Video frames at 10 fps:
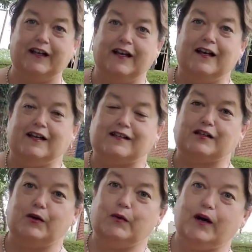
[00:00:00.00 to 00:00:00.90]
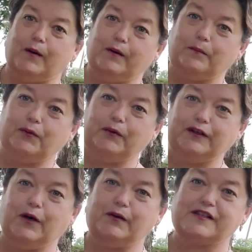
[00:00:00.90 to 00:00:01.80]
So an employee
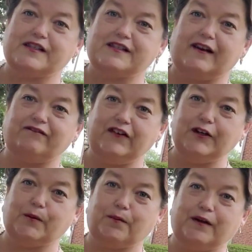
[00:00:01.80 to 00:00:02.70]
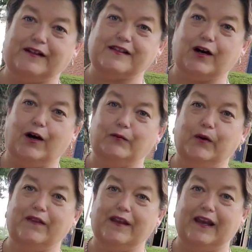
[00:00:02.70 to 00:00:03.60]
noticed a set of fingerprints on one
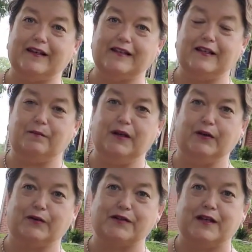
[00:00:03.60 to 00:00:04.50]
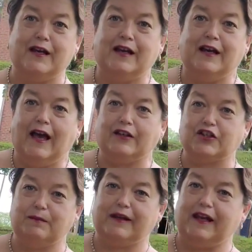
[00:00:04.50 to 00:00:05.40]
of the antique mirrors, and she
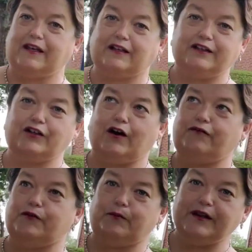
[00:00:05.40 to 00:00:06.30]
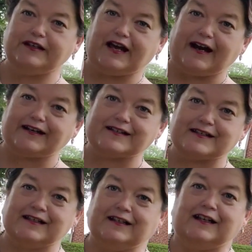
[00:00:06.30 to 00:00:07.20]
began to clean it off with Windex.
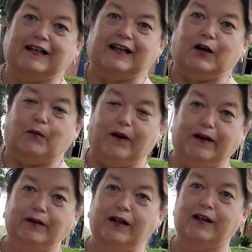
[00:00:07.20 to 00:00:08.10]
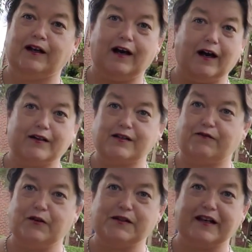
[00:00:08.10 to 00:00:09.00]
Well, a
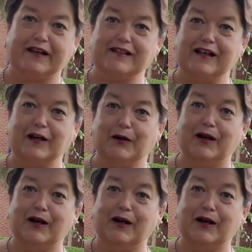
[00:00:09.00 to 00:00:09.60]
few seconds later,